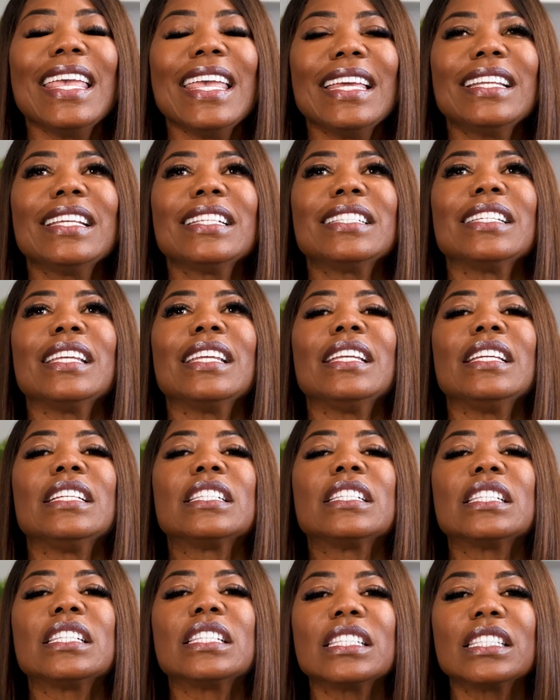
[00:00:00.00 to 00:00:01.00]
It is
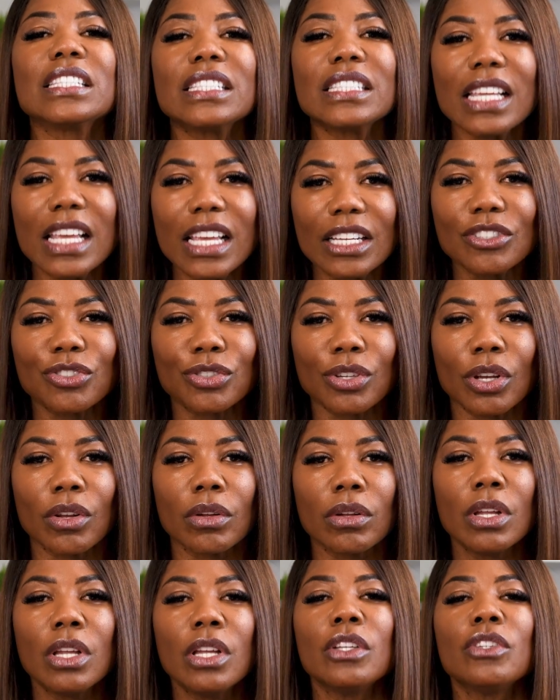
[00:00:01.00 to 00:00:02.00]

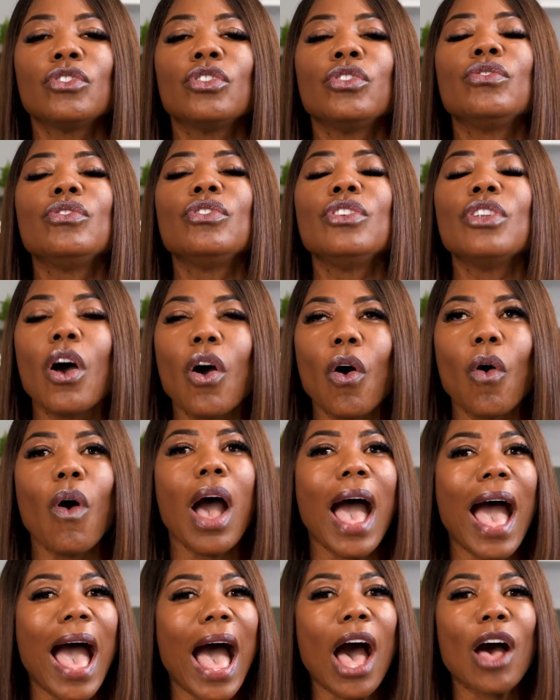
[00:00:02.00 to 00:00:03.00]
essential to know
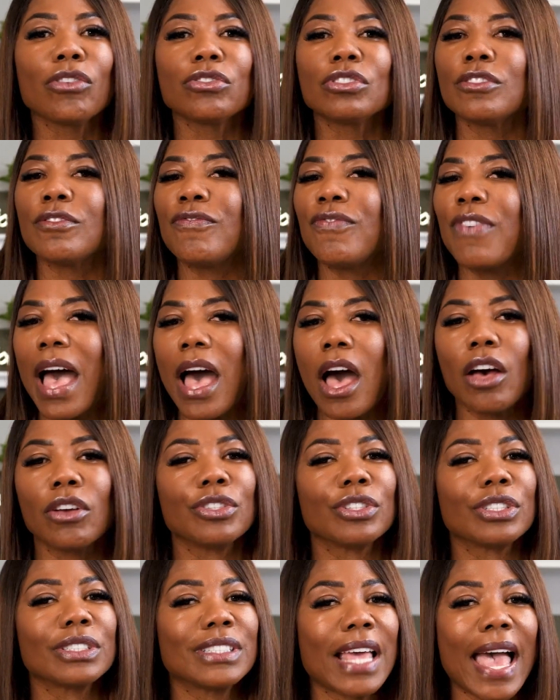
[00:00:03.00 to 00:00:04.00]
how to file
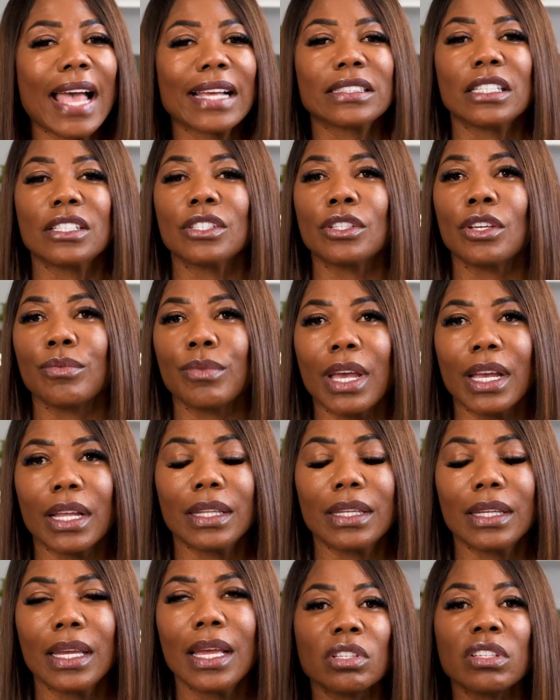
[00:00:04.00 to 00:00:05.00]
your taxes
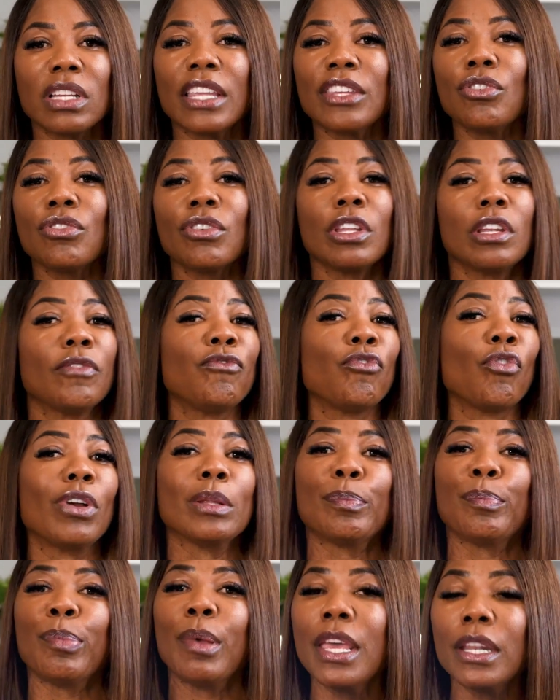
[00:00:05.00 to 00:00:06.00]
correctly so that you can
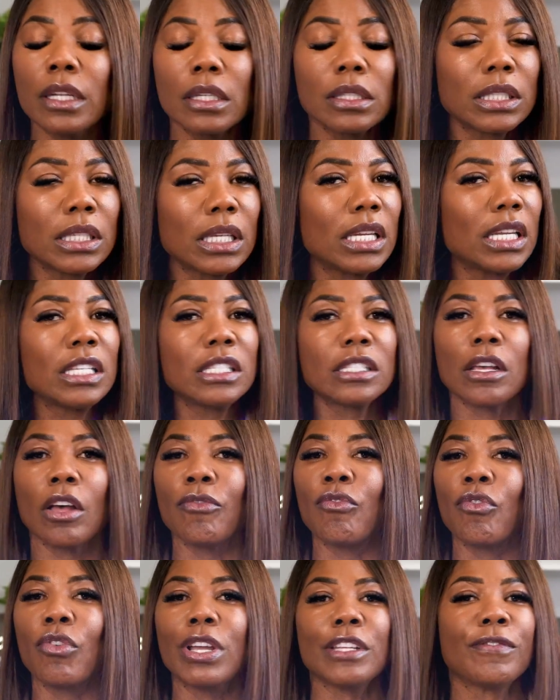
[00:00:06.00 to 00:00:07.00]
avoid penalties,
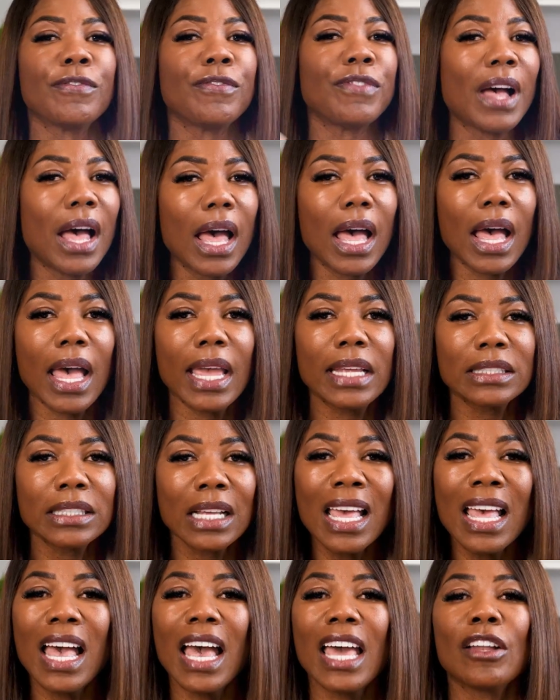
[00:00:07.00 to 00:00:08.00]
avoid fines,
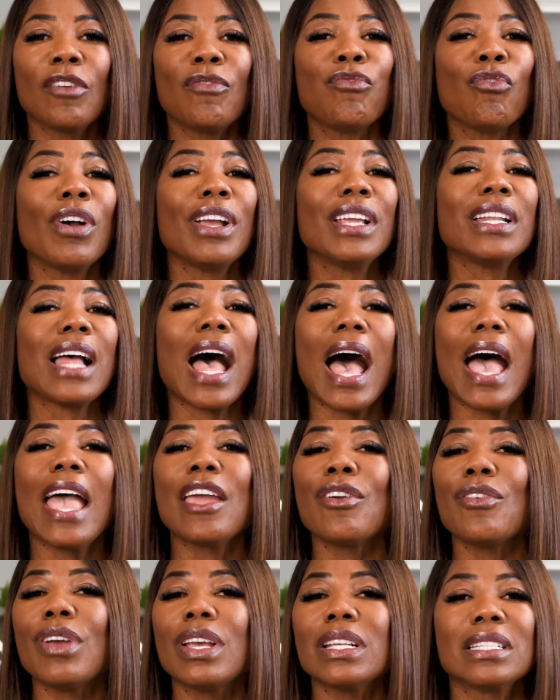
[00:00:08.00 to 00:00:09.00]
and avoid
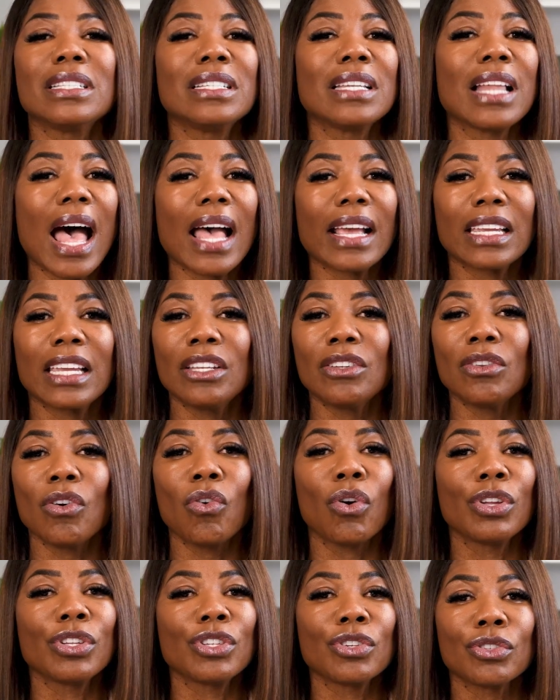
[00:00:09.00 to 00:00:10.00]
IRS knocking
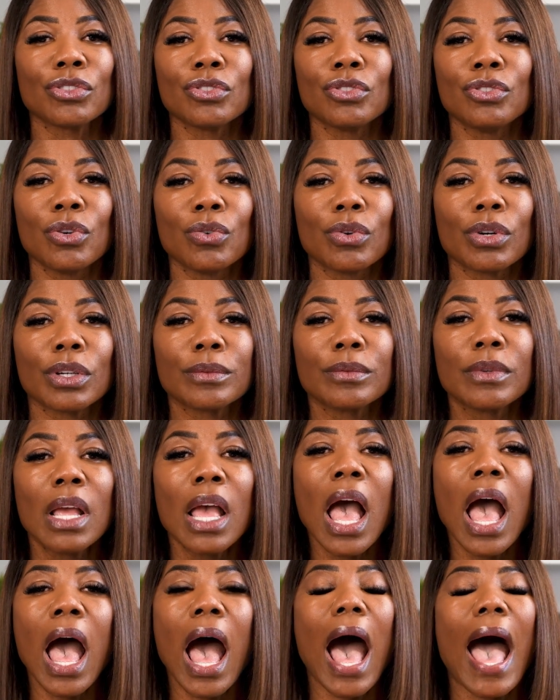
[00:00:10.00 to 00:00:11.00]
on your door.
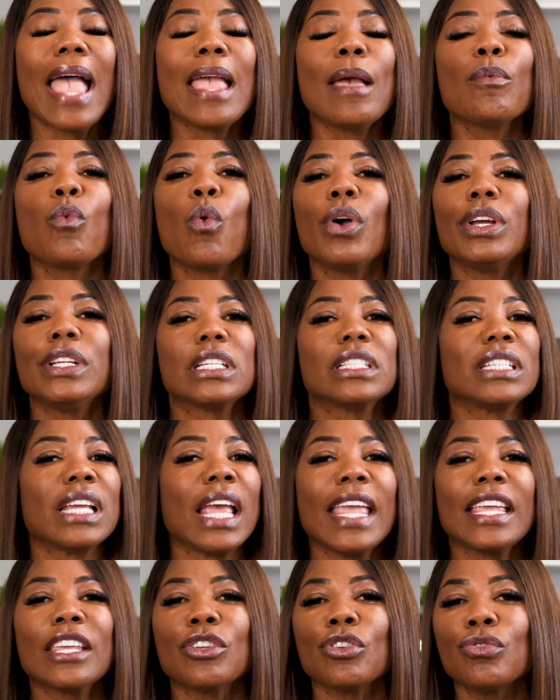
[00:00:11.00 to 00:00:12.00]
I am going to
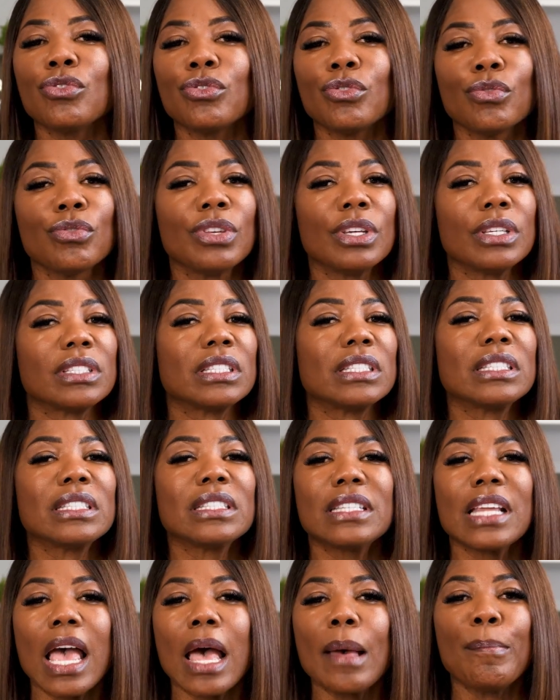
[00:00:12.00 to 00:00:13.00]
take you through this
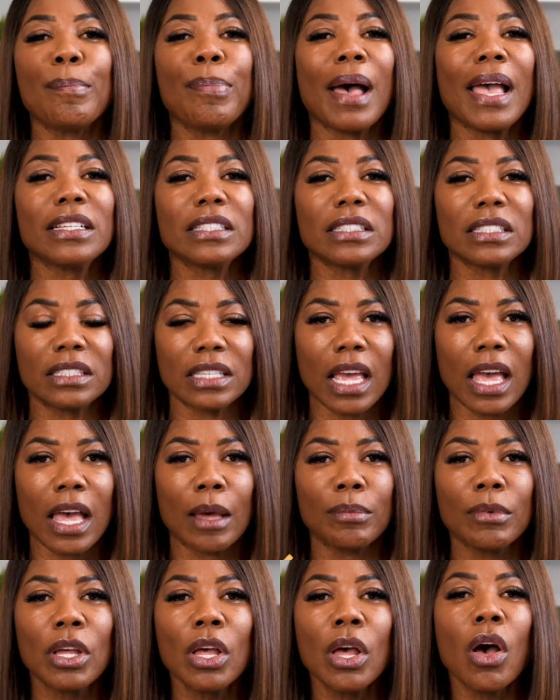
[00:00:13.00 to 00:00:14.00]
step by
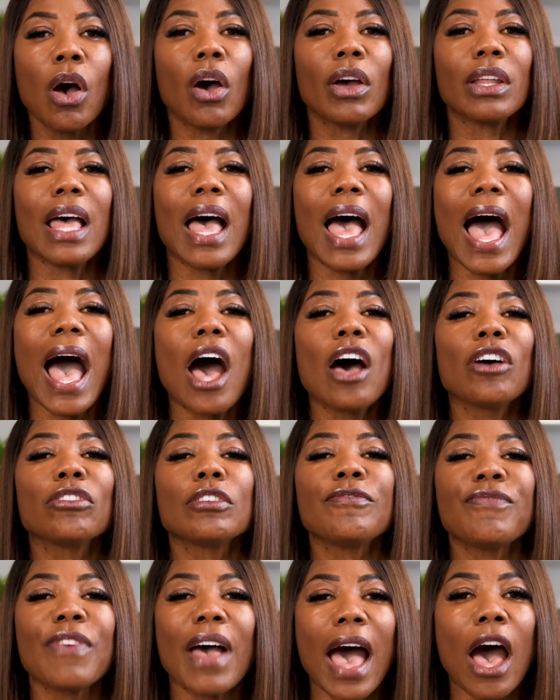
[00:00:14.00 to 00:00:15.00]
step on how
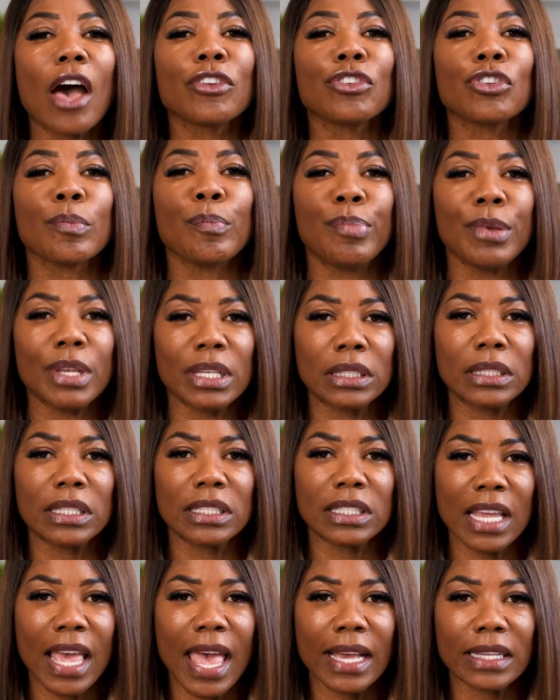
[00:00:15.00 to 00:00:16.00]
to file your
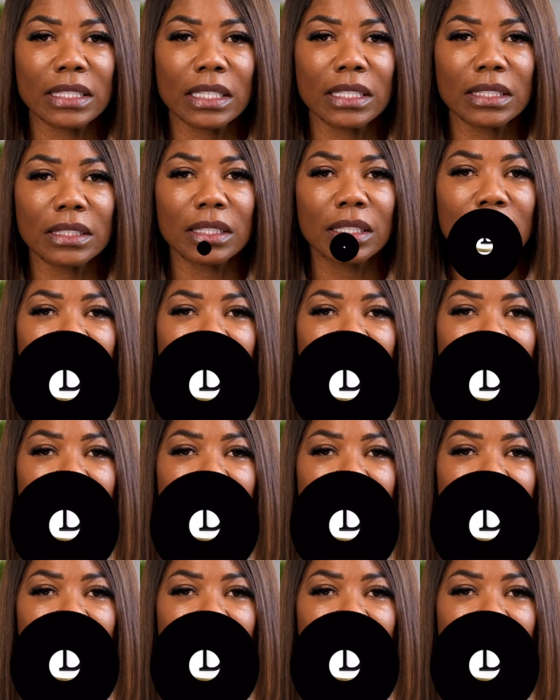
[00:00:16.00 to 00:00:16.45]
business taxes.